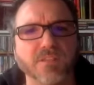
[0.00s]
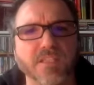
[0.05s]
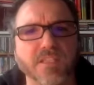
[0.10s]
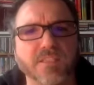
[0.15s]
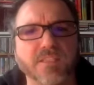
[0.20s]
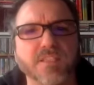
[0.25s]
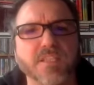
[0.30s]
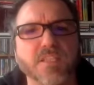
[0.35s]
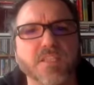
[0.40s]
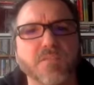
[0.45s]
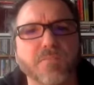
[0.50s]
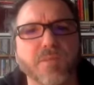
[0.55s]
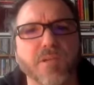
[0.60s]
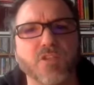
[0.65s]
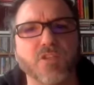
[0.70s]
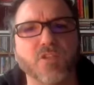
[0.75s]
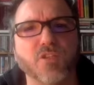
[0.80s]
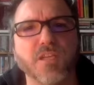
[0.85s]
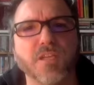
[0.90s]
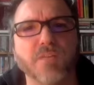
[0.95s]
It is
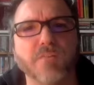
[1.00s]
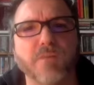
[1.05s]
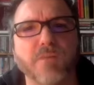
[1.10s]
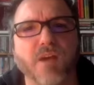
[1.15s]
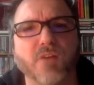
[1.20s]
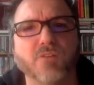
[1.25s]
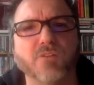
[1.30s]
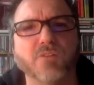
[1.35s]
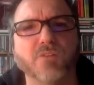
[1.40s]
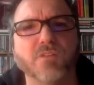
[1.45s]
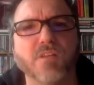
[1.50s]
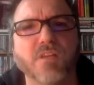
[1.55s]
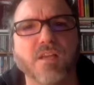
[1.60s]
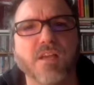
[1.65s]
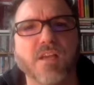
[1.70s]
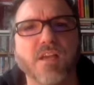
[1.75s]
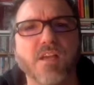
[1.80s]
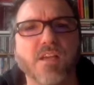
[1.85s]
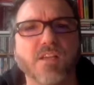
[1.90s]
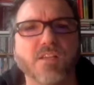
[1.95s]
especially about
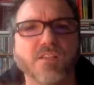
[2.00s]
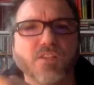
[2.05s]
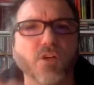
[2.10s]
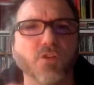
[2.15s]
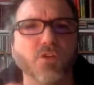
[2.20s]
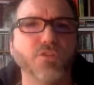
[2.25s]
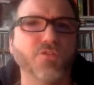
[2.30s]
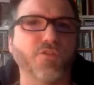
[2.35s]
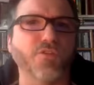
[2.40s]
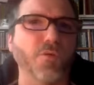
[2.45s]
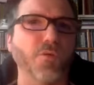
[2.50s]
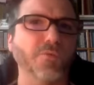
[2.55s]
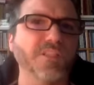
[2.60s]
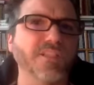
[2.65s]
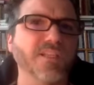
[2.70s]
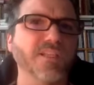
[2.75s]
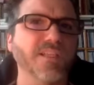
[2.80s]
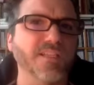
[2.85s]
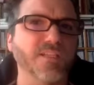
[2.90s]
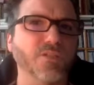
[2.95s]
those
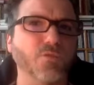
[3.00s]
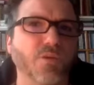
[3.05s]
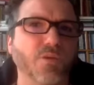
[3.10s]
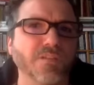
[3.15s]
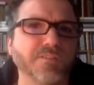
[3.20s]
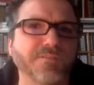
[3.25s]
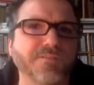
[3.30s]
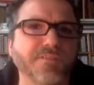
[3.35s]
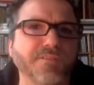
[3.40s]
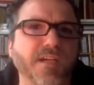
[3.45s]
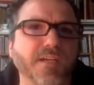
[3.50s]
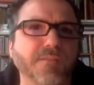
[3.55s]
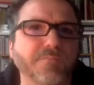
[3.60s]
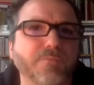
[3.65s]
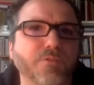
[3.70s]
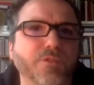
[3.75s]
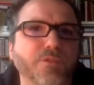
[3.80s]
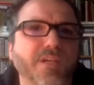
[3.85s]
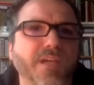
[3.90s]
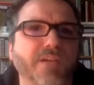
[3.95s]
formerly less
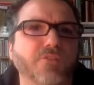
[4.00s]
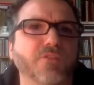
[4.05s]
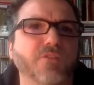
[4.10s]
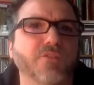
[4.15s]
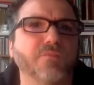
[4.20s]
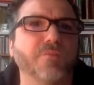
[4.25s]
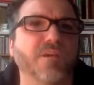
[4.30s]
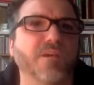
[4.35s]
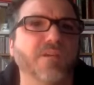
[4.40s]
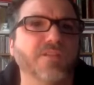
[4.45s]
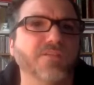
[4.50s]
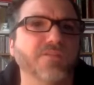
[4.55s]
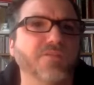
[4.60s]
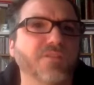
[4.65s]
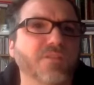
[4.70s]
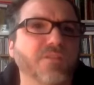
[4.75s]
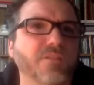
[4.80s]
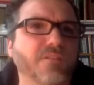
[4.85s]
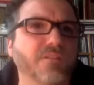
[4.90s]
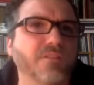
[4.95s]
qualified, precarious parts of
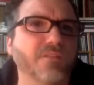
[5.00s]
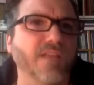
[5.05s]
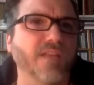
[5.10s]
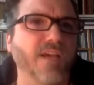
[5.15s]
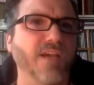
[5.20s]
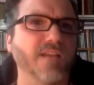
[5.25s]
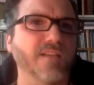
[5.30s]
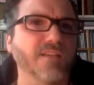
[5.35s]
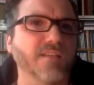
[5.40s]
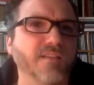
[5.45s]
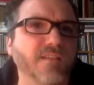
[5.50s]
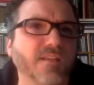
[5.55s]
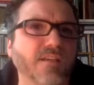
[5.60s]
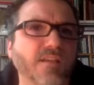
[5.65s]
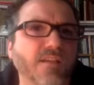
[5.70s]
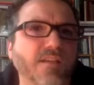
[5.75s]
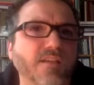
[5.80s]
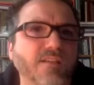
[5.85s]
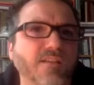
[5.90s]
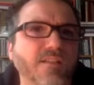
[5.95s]
the class
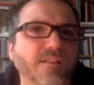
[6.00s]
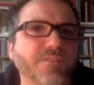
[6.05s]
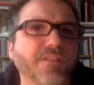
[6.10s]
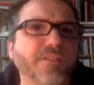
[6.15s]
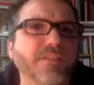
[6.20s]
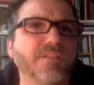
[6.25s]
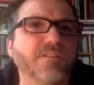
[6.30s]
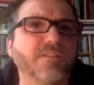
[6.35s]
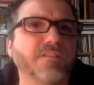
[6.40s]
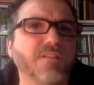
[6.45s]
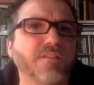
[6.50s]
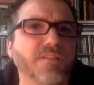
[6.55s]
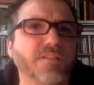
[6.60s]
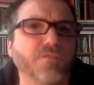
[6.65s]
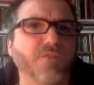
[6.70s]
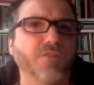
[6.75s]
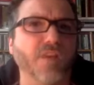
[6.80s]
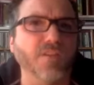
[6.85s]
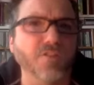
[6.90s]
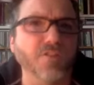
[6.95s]
living in
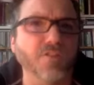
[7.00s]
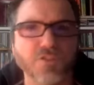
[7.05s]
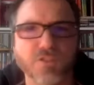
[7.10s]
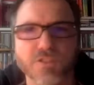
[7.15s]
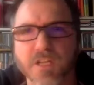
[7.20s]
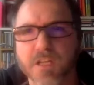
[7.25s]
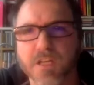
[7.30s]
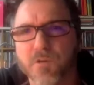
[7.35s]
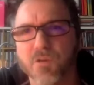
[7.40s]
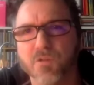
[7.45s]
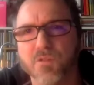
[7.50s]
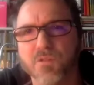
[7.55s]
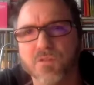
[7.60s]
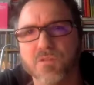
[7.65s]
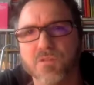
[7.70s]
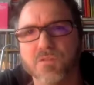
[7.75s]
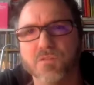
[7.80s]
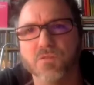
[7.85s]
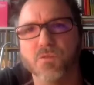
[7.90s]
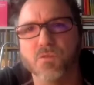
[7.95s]
disadvantaged
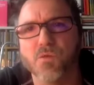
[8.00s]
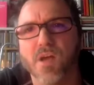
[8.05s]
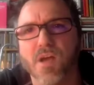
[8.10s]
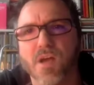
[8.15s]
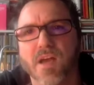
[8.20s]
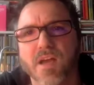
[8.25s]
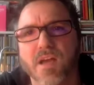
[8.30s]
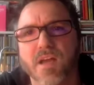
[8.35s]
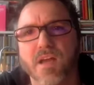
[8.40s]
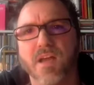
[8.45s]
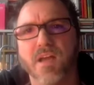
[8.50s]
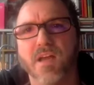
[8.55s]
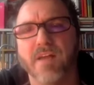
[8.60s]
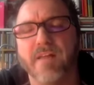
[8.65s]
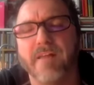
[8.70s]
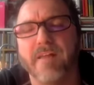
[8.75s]
neighborhoods who are,